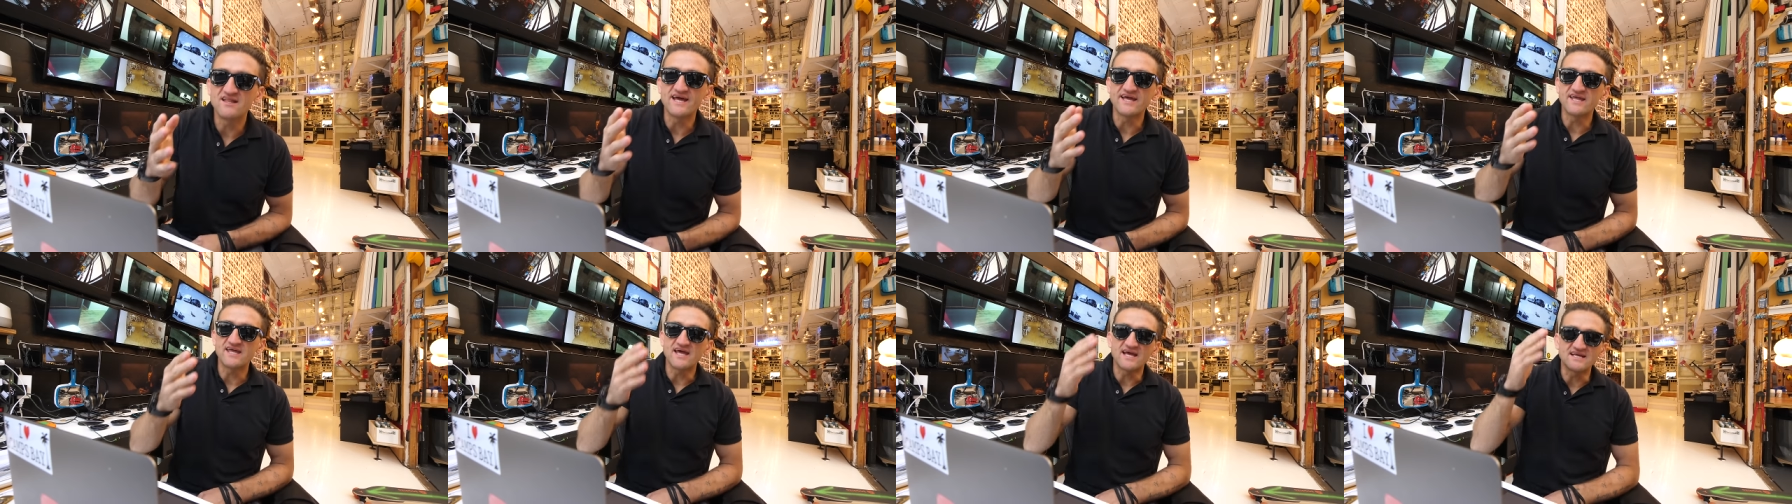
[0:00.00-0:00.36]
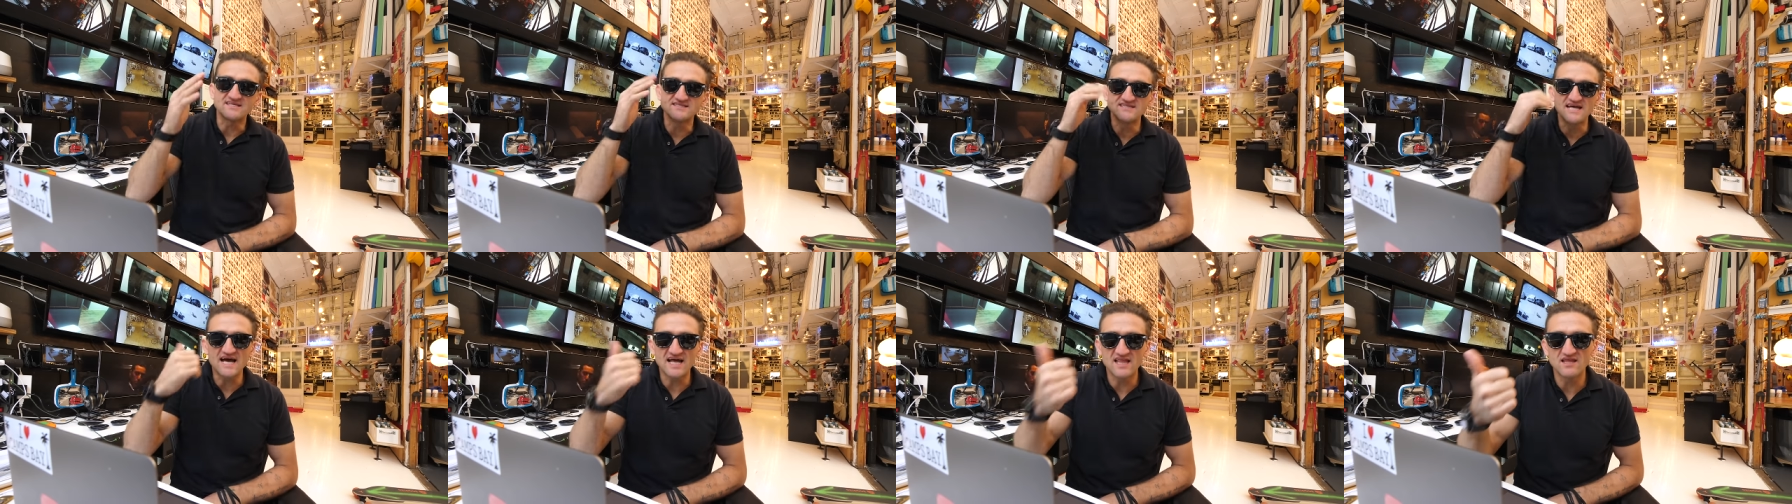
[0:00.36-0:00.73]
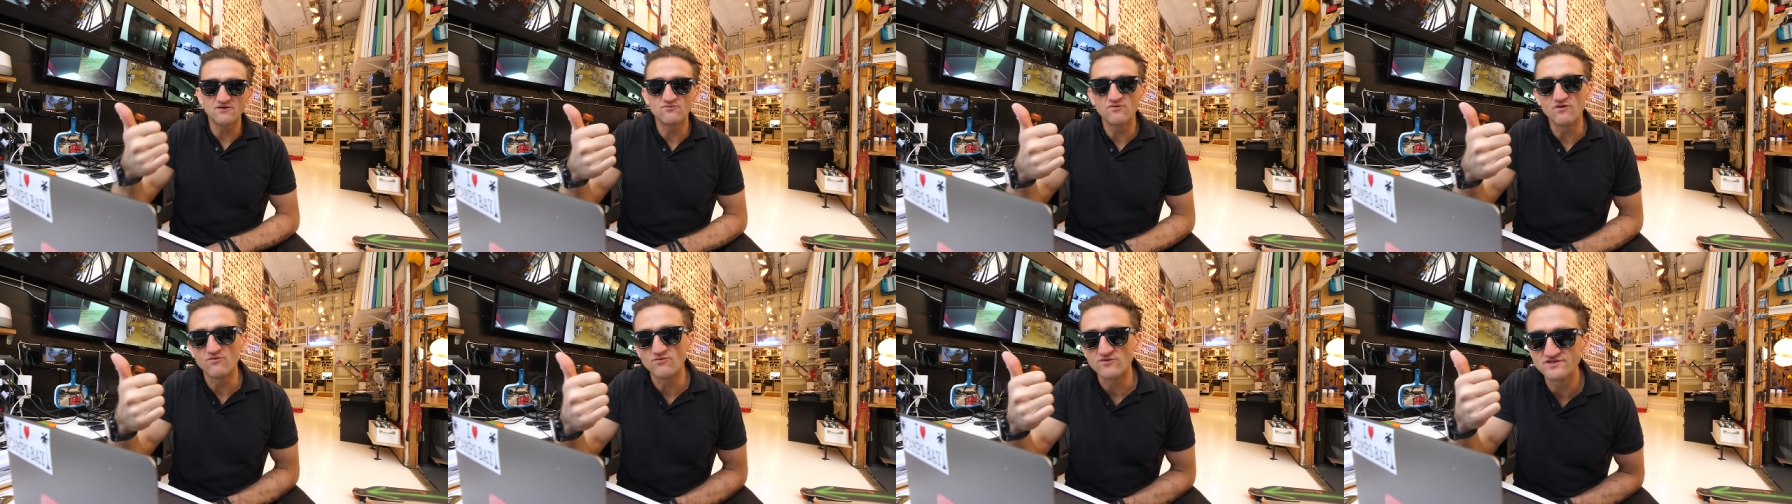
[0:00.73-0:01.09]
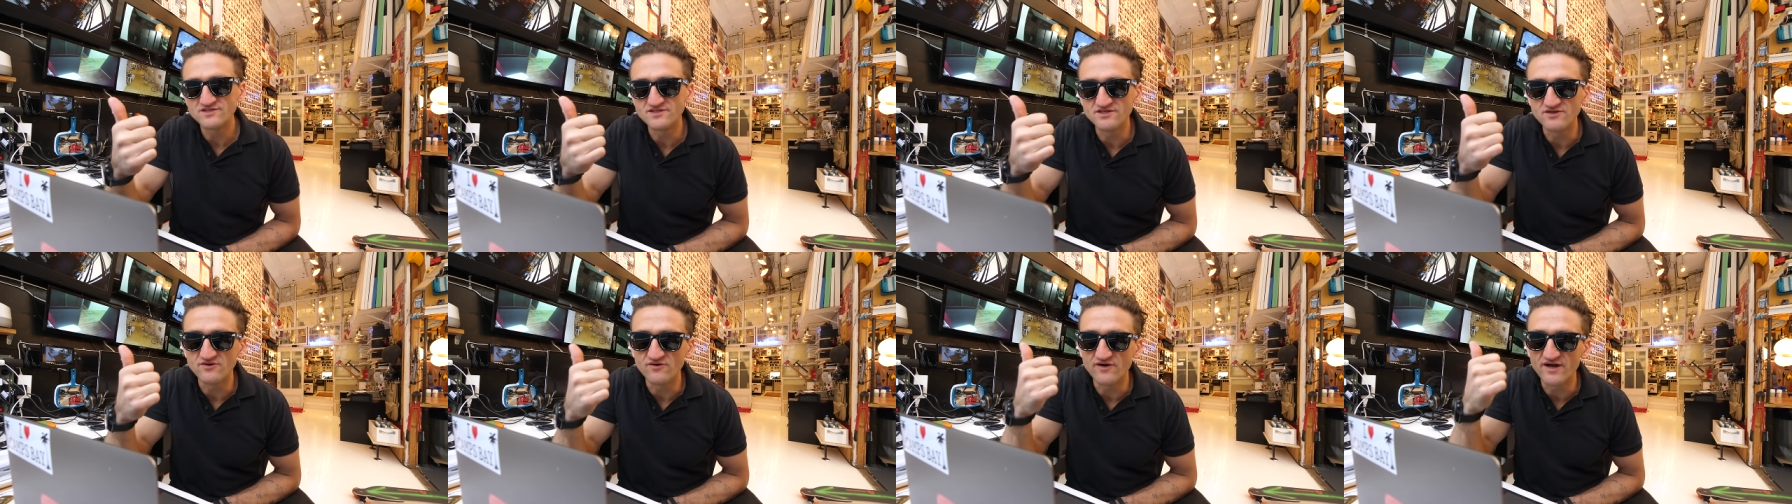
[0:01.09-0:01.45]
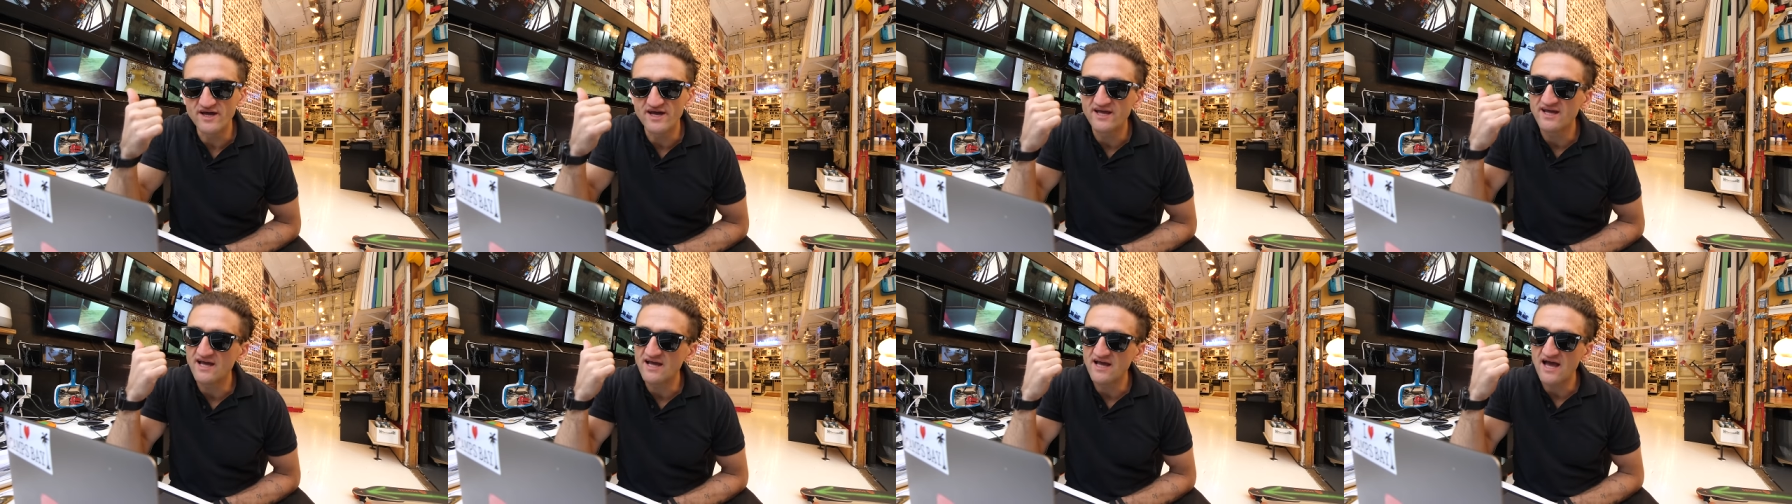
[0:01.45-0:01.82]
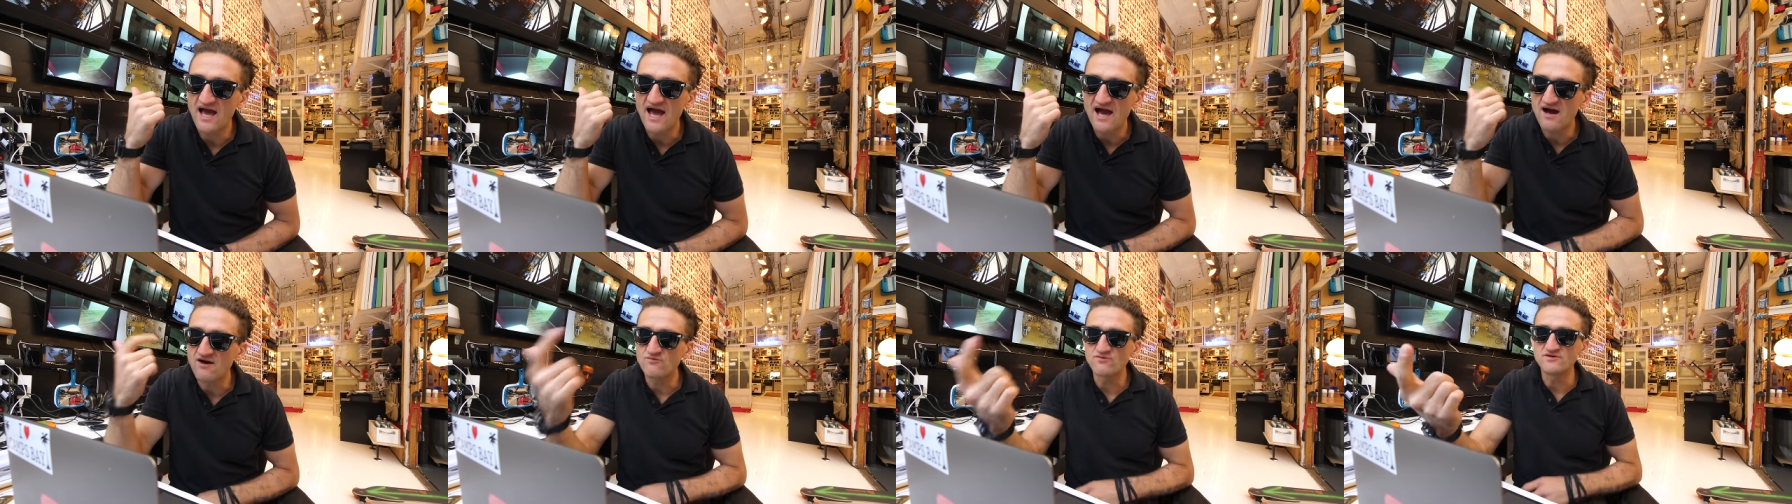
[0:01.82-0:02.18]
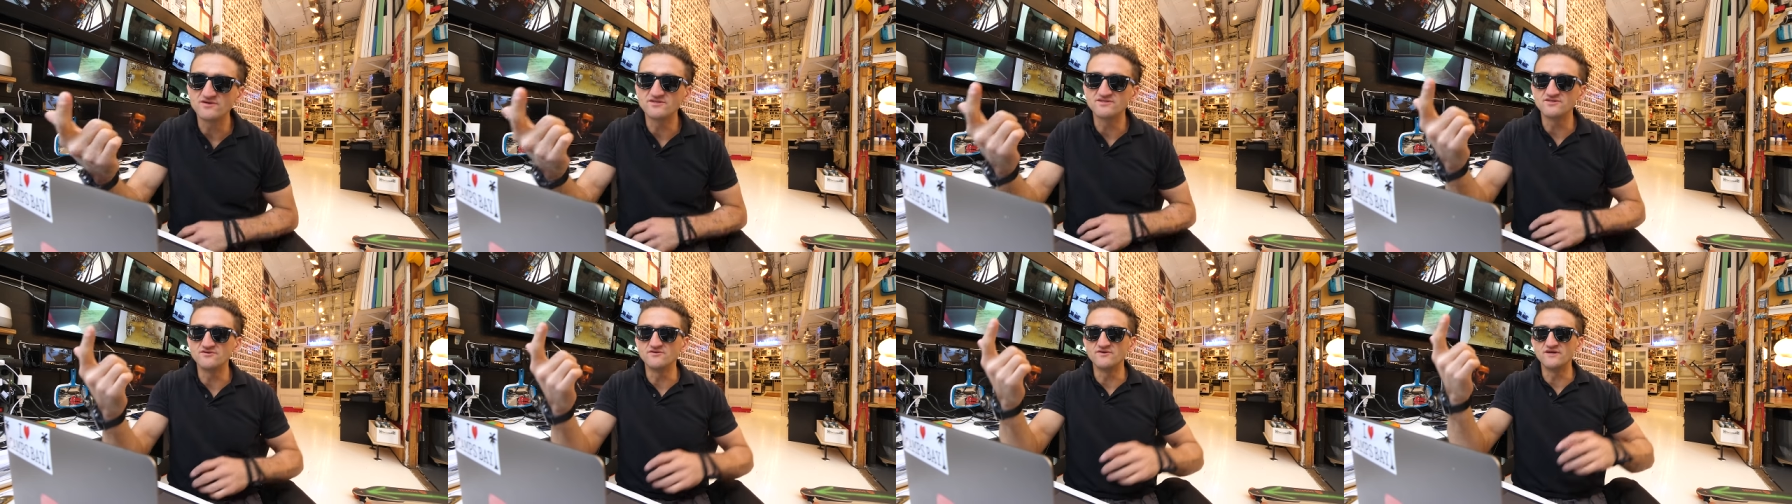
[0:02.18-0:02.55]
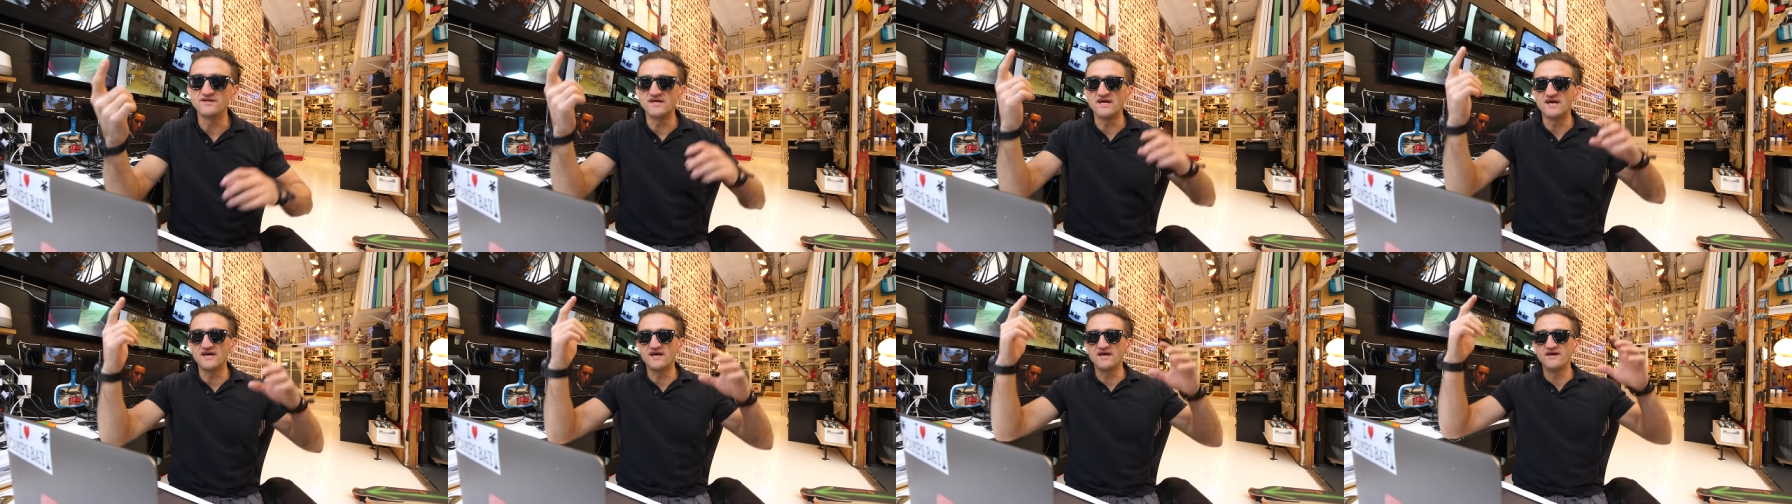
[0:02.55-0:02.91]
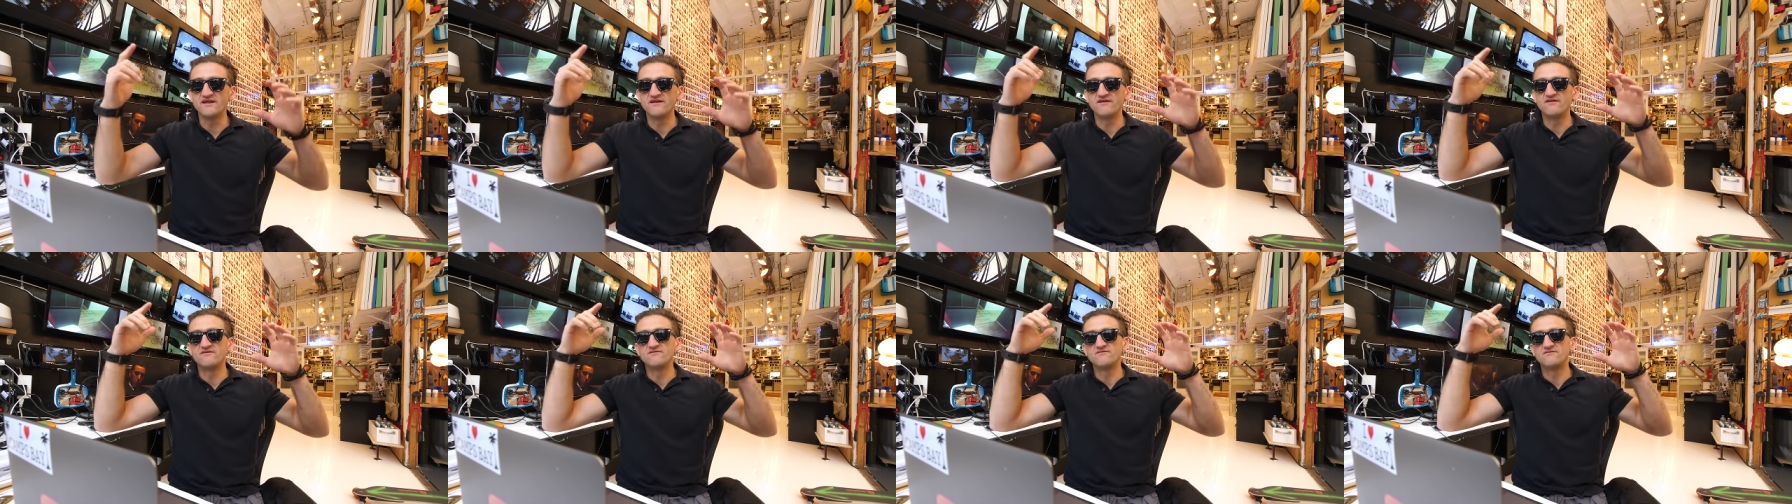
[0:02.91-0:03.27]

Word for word: like exactly what we're doing, how we're doing it,